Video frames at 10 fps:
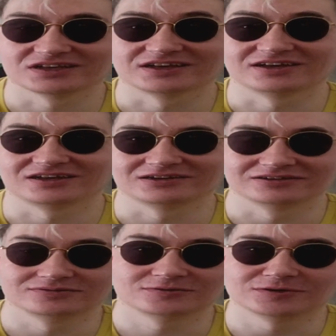
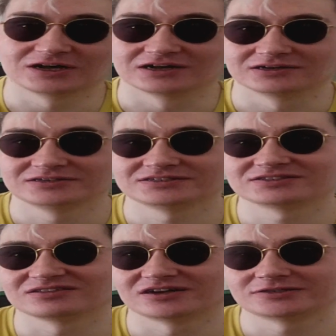And I
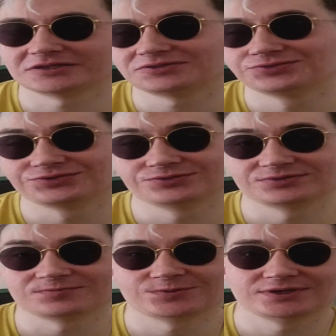started to do
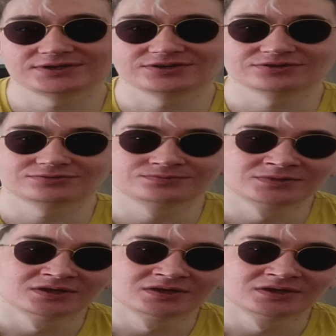the video.